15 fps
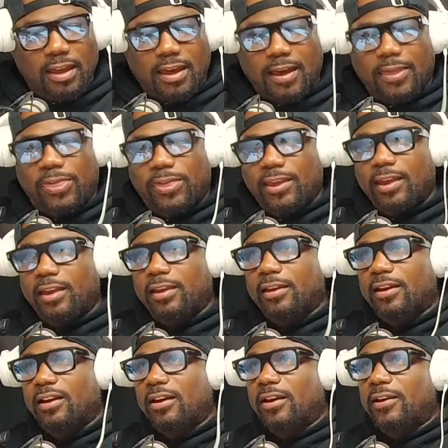I think
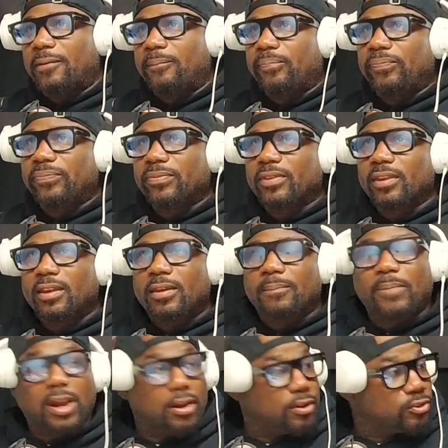
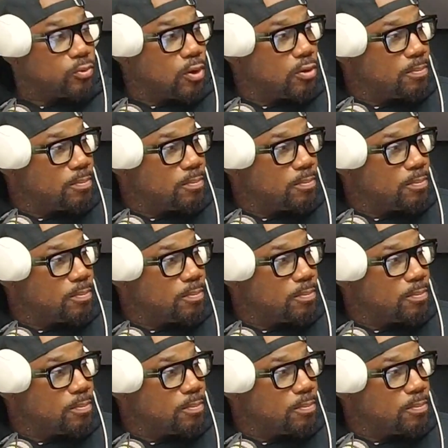parents want